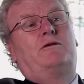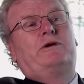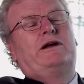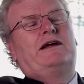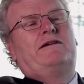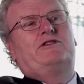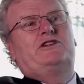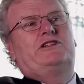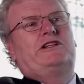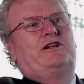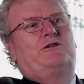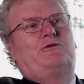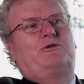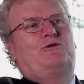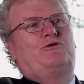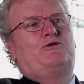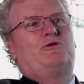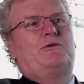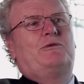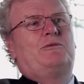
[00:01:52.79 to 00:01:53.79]
We have a deal
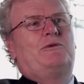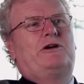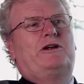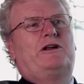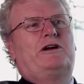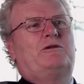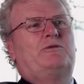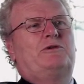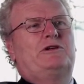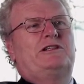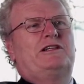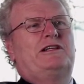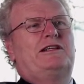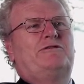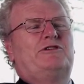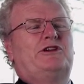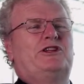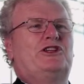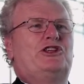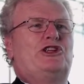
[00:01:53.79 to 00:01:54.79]
with Rupert Murdoch. We're
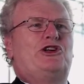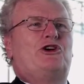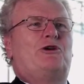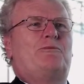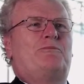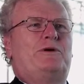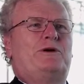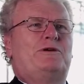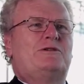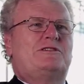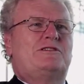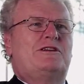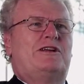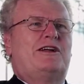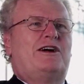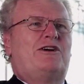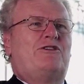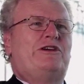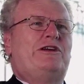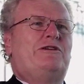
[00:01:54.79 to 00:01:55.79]
delivering the New York Post on
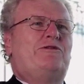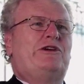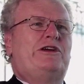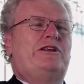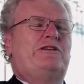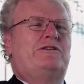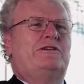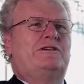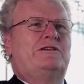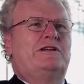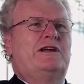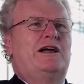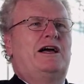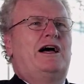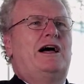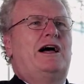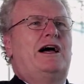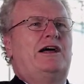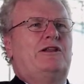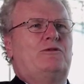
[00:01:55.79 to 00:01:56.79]
our e-reader and,
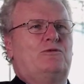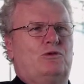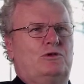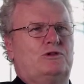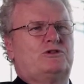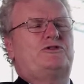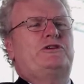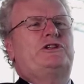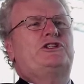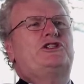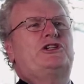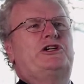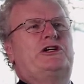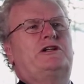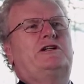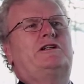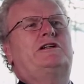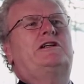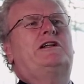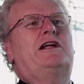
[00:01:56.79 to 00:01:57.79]
and the Wall Street
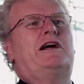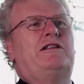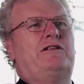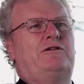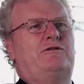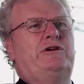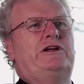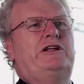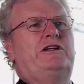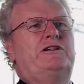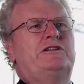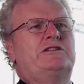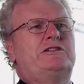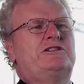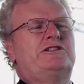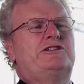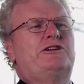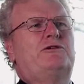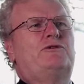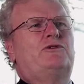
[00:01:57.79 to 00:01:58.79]
Journal and other readers
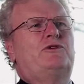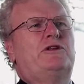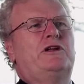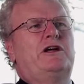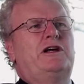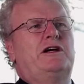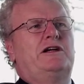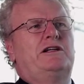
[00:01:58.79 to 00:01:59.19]
and so forth.